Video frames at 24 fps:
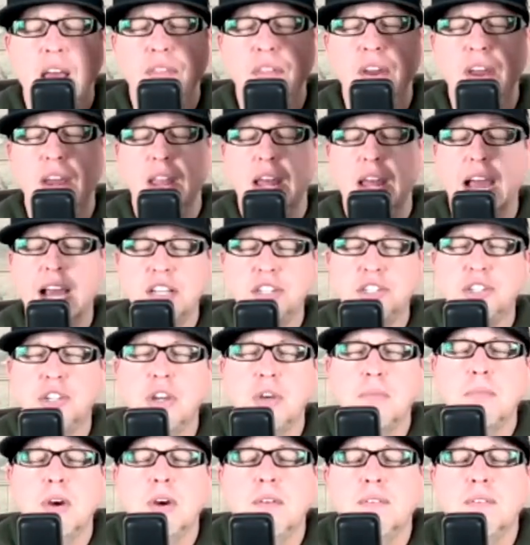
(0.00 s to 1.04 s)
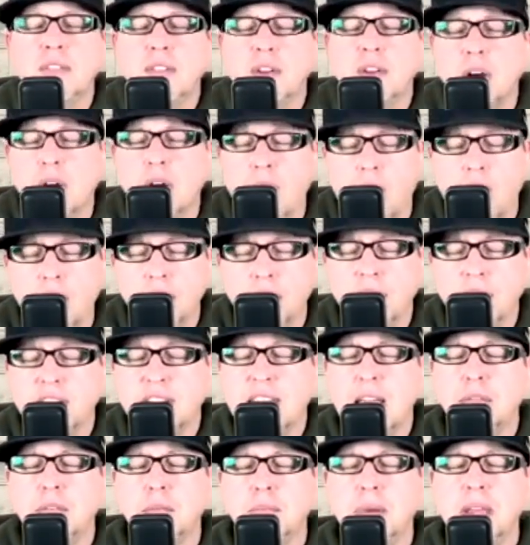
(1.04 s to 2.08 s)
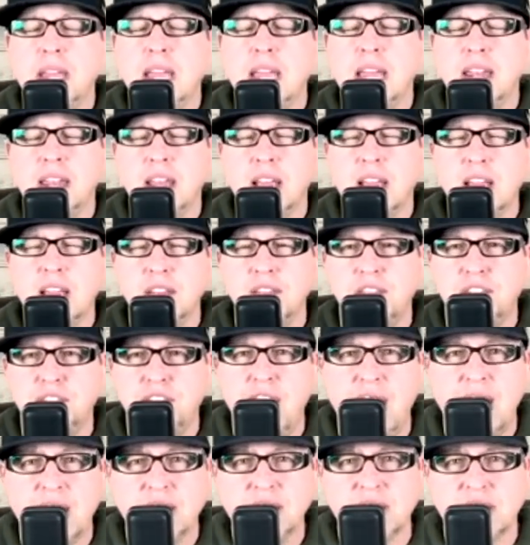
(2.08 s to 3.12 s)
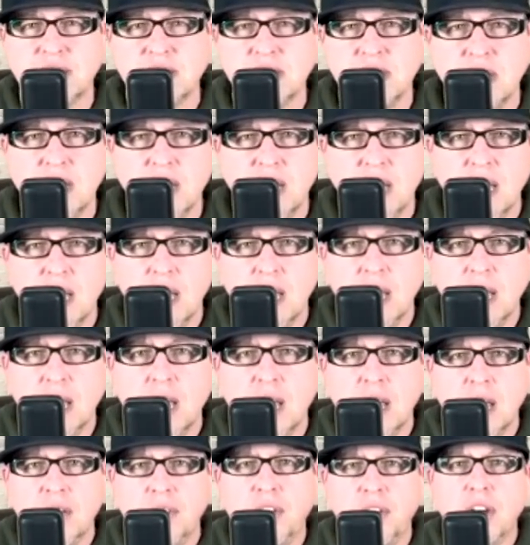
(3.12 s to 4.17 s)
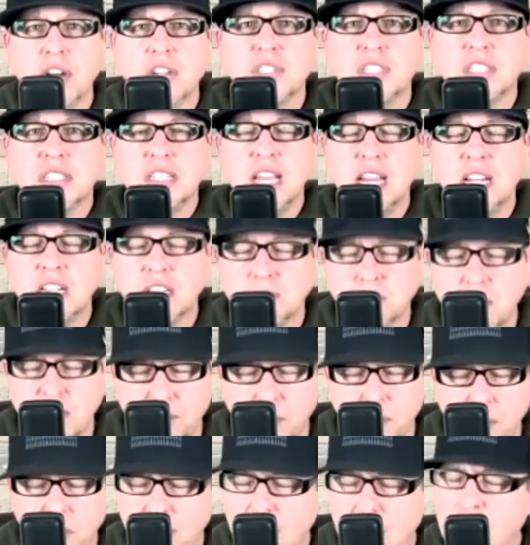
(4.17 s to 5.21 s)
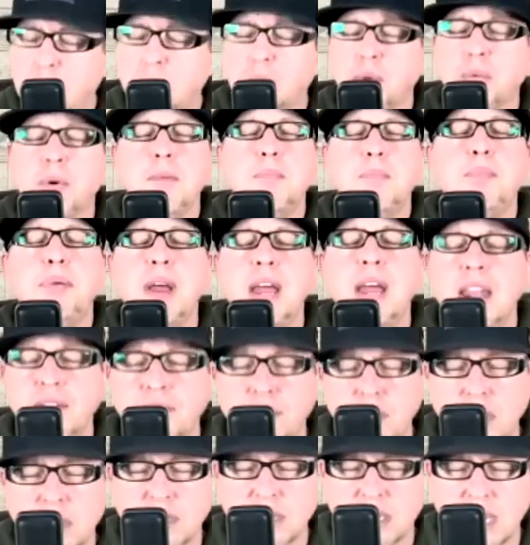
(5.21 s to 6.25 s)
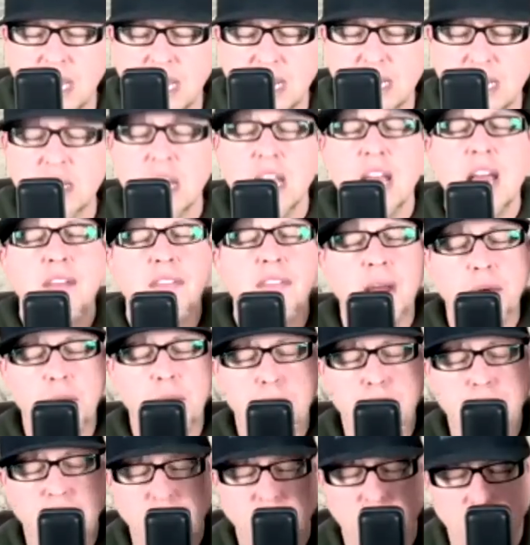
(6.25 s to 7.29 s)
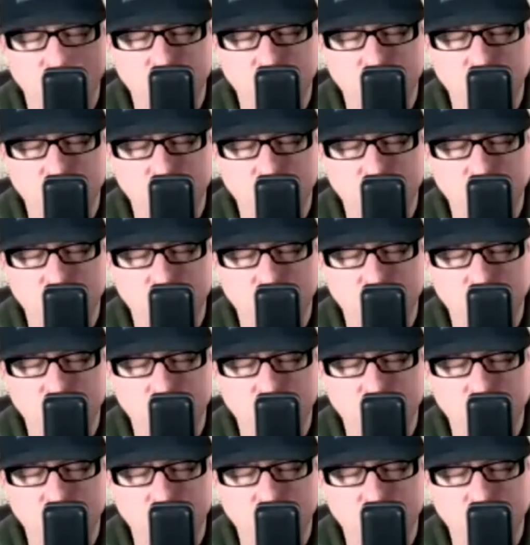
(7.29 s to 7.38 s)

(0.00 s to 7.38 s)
that as you move in their heart, that they would begin to confess their sins before you. They would repent of their sins. They would put their